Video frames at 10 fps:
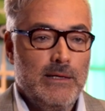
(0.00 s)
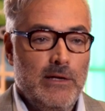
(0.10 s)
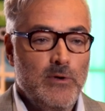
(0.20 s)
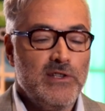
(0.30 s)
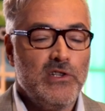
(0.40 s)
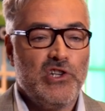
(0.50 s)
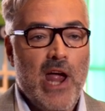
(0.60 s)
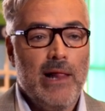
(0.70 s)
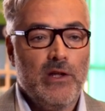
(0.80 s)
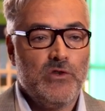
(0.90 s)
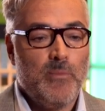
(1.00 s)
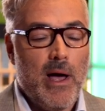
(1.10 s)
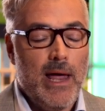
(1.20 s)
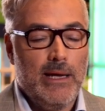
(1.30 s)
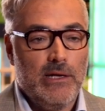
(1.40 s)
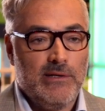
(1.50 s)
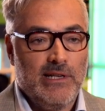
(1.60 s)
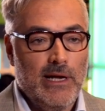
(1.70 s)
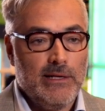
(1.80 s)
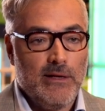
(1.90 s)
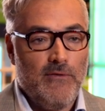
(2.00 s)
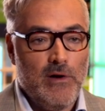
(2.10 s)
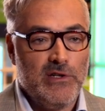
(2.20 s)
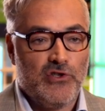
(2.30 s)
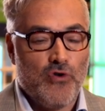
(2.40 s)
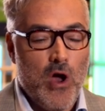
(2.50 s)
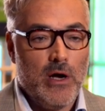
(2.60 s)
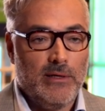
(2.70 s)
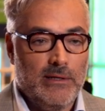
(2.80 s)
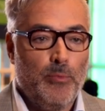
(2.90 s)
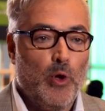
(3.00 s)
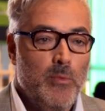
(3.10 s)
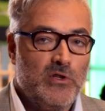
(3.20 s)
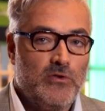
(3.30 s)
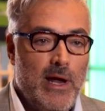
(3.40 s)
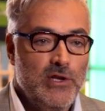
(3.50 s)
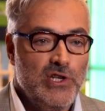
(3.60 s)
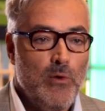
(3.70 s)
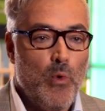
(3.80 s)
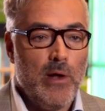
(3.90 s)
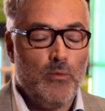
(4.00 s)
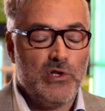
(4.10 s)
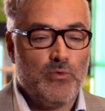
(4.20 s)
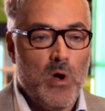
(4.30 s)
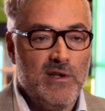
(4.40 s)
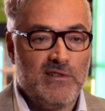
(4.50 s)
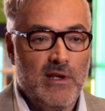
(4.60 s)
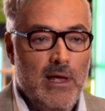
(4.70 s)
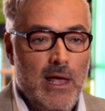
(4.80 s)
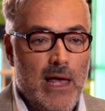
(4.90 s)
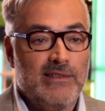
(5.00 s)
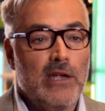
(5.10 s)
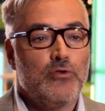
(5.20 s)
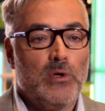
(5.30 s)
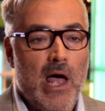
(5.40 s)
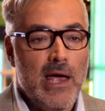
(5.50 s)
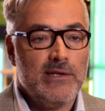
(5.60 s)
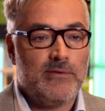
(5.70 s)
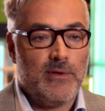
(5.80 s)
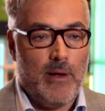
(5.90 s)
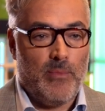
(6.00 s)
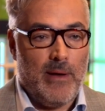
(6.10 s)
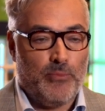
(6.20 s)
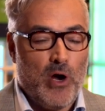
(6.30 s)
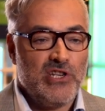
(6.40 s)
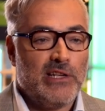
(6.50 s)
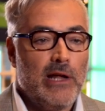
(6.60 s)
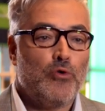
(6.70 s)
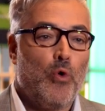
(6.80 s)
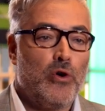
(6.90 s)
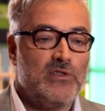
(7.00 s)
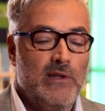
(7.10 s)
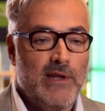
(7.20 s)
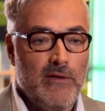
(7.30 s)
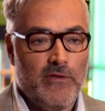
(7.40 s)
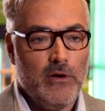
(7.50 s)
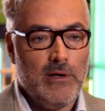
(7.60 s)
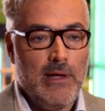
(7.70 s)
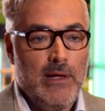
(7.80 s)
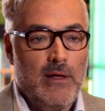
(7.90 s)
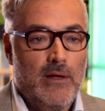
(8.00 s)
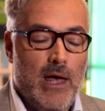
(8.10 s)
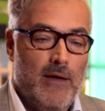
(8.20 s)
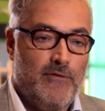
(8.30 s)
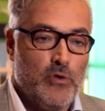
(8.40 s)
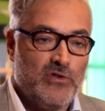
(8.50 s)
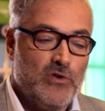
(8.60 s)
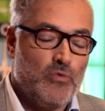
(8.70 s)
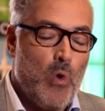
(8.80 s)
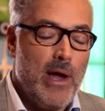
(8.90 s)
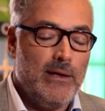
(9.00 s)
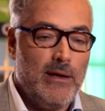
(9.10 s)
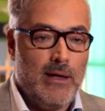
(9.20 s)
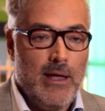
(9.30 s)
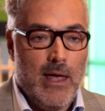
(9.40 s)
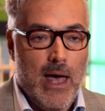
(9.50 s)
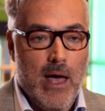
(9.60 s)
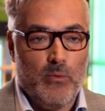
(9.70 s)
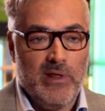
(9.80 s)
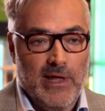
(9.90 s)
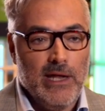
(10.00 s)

They addressed the challenge by selecting a very strong deployment strategy, one which was uh, centralized uh, at project headquarters in Denver uh, versus one uh, with